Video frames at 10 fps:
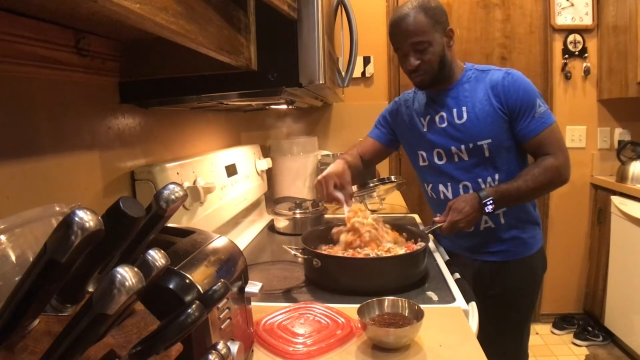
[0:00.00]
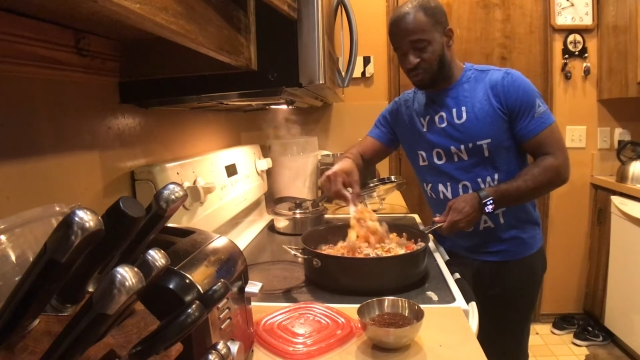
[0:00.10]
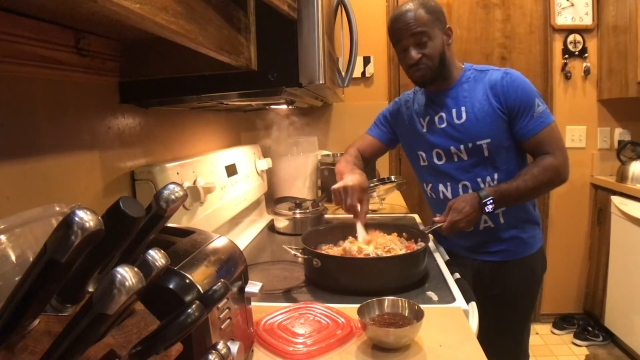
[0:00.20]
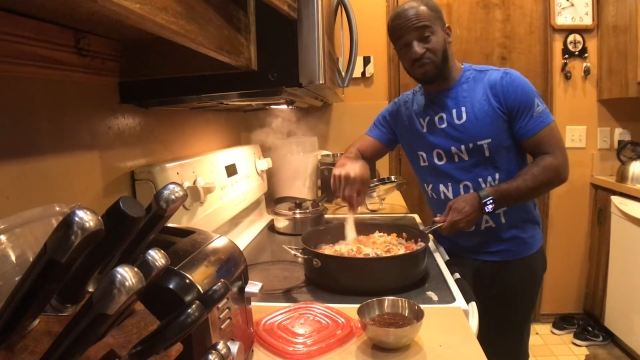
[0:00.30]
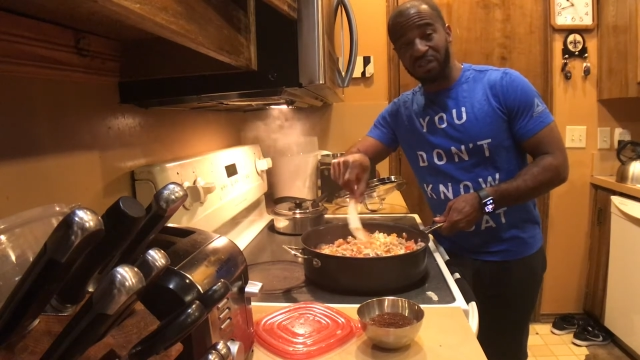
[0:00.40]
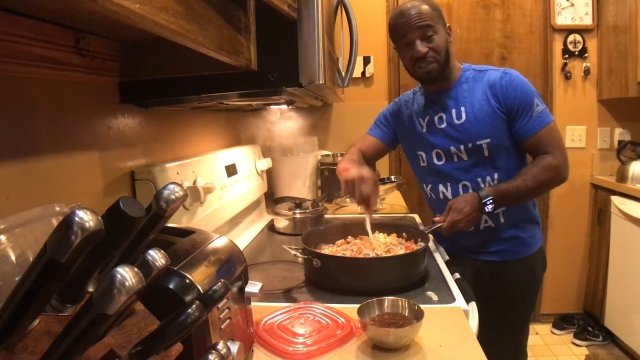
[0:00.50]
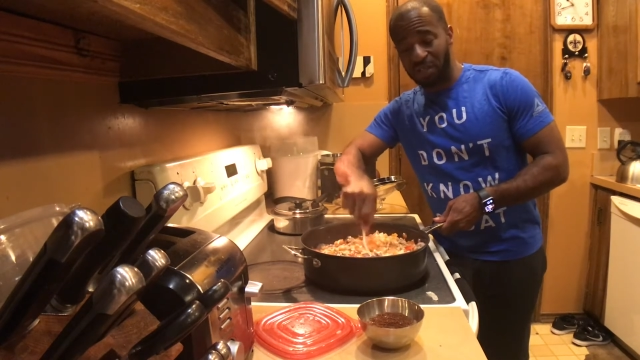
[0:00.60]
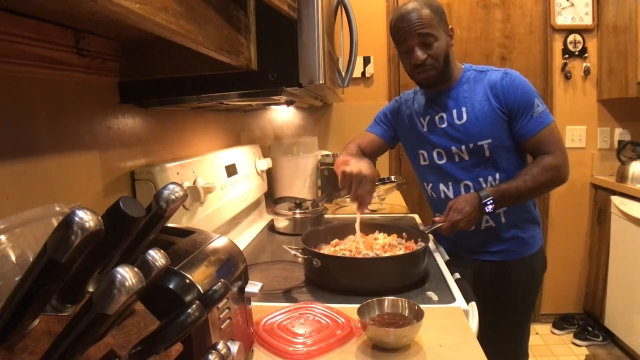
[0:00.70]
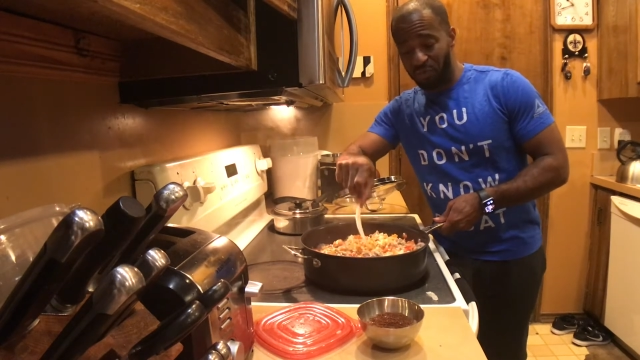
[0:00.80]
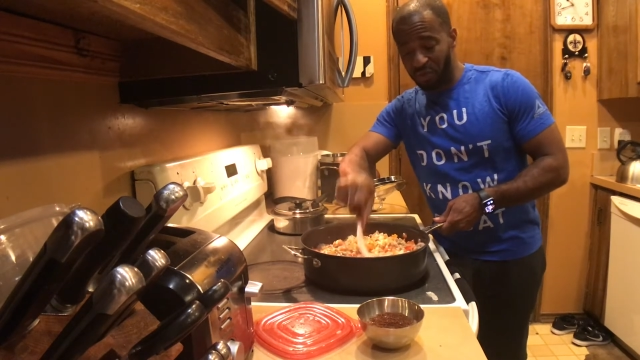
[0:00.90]
Once we get to
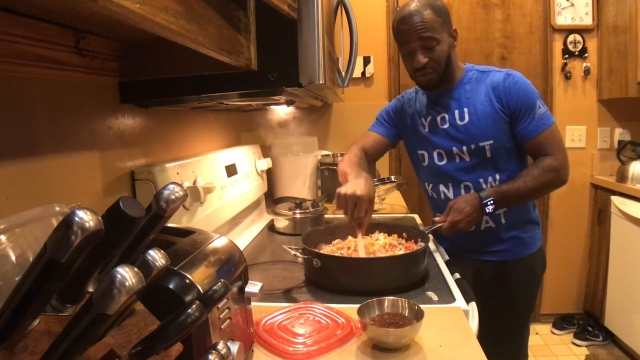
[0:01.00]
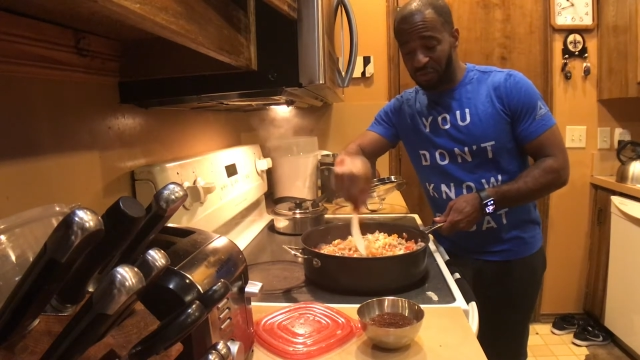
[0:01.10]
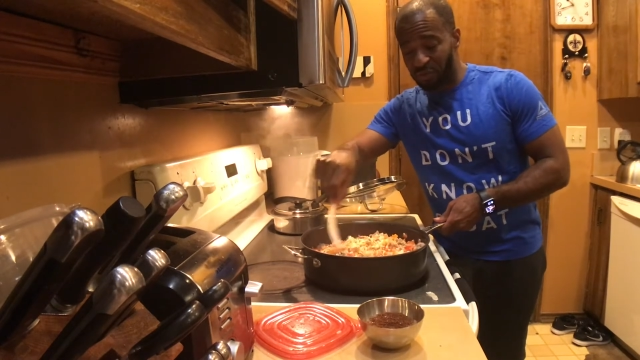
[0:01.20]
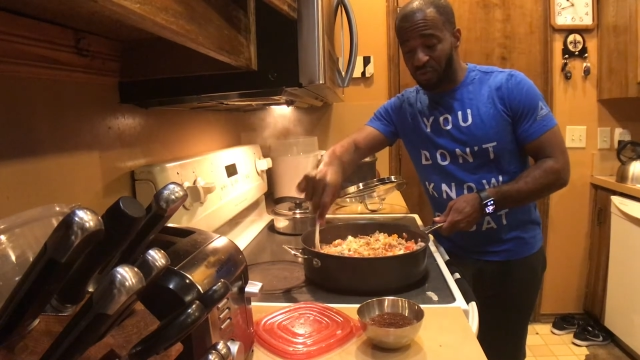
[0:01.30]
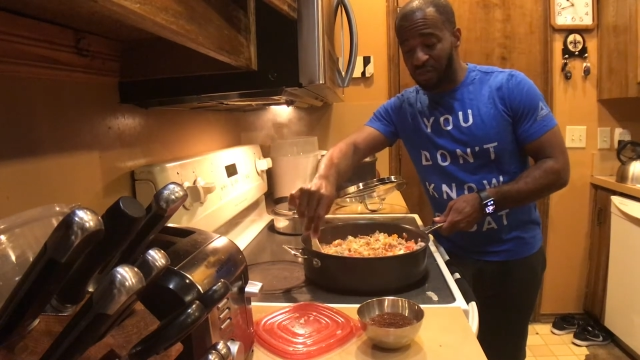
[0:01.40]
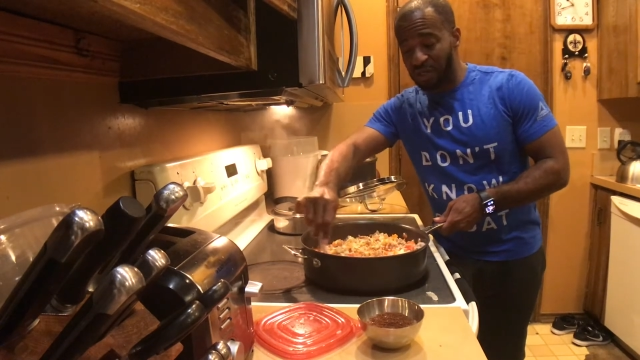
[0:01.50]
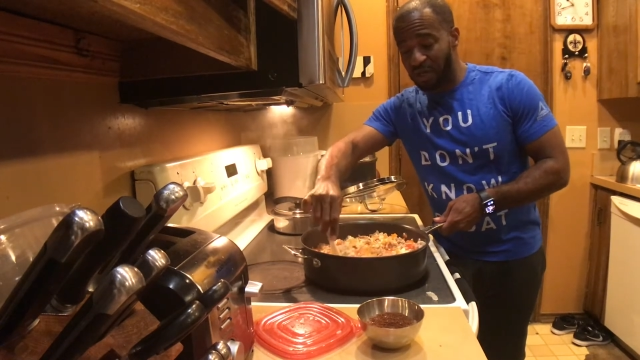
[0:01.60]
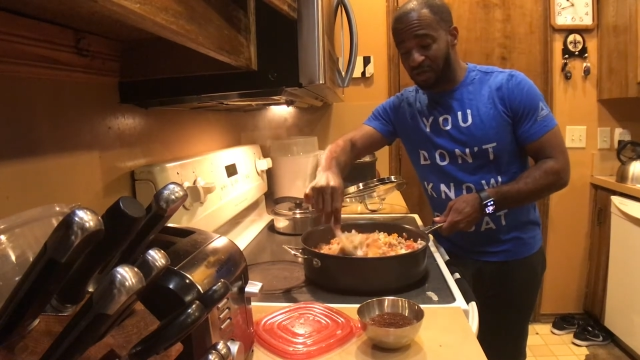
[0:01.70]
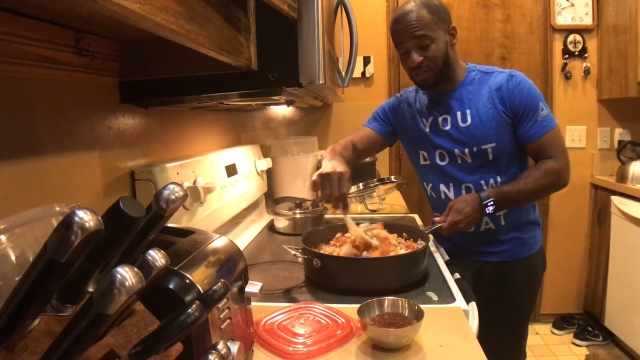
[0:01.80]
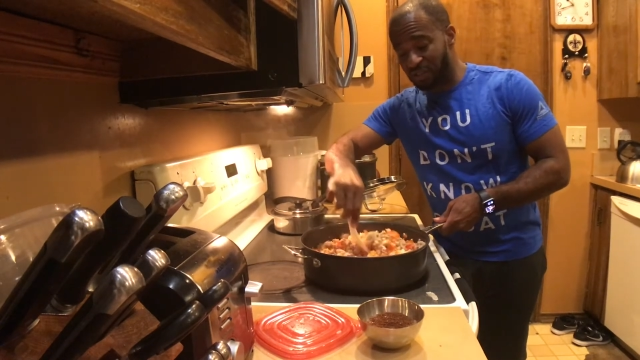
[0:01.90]
that point, then we're ready to
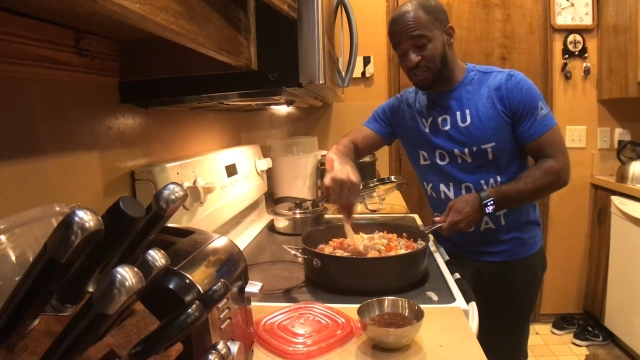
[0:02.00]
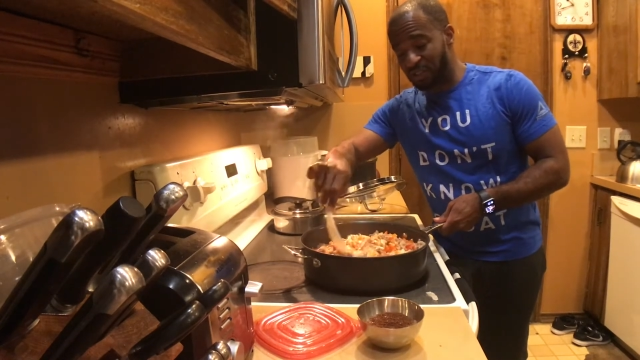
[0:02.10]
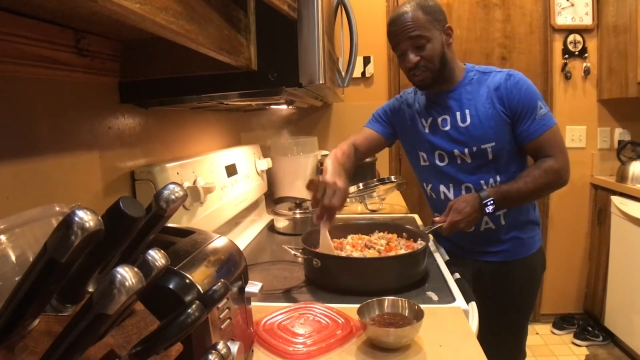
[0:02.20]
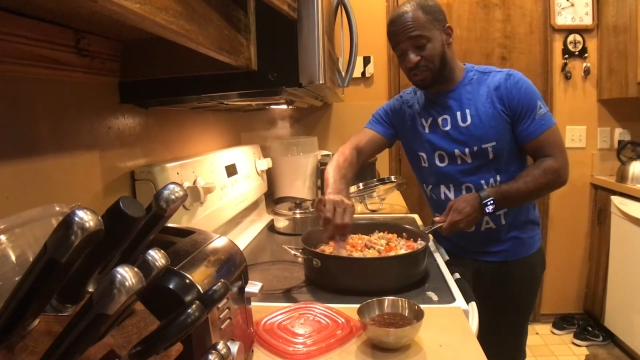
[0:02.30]
add our seasoning.